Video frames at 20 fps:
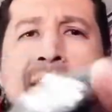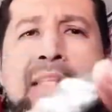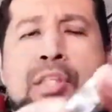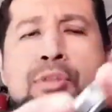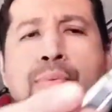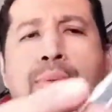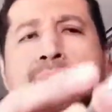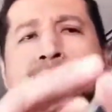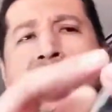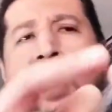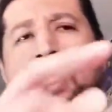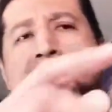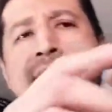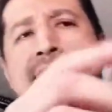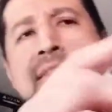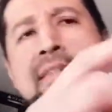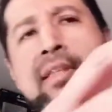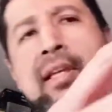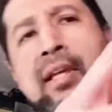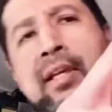this one has
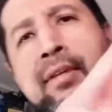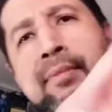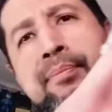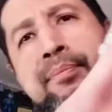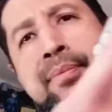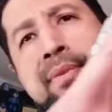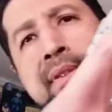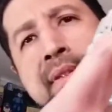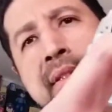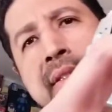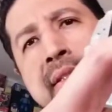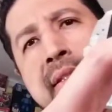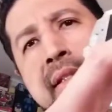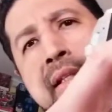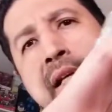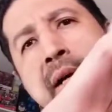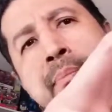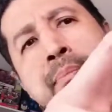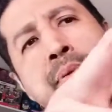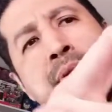a
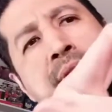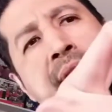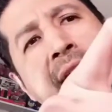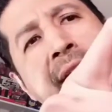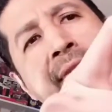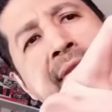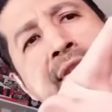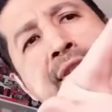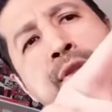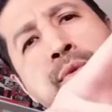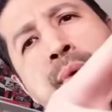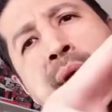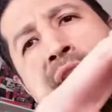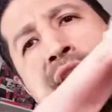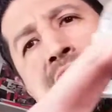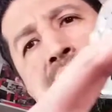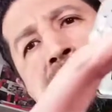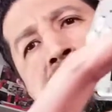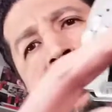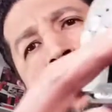couple heavy
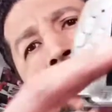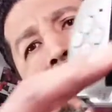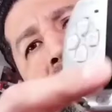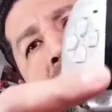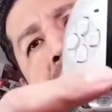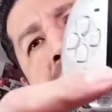scratches there.